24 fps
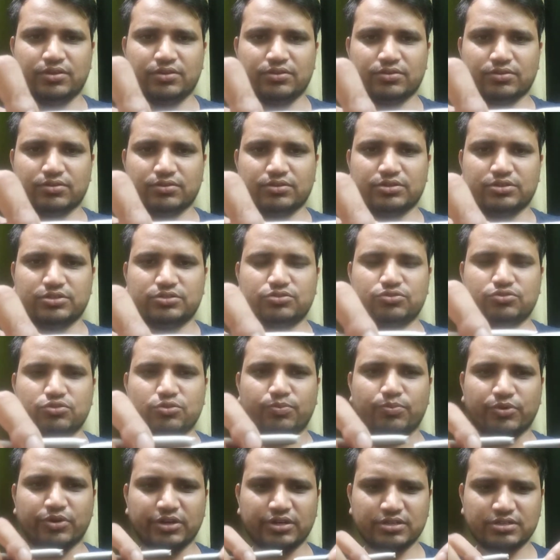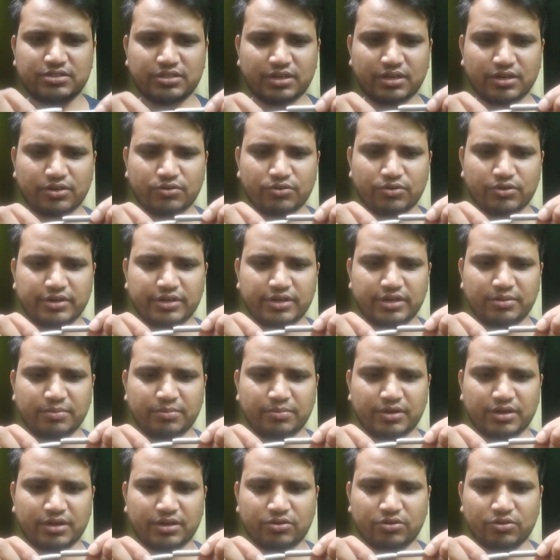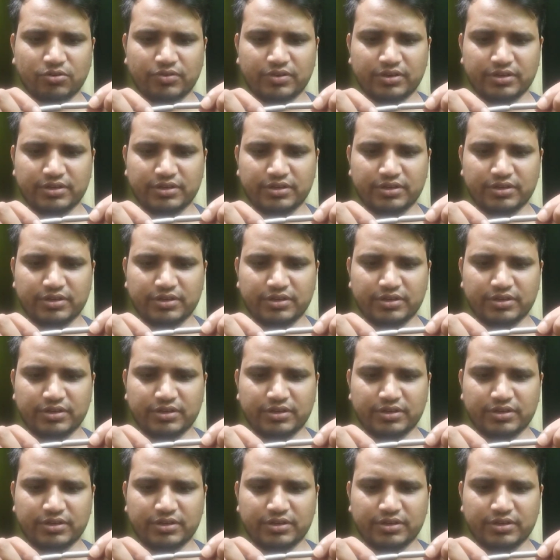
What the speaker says: so these 2 points are already marked over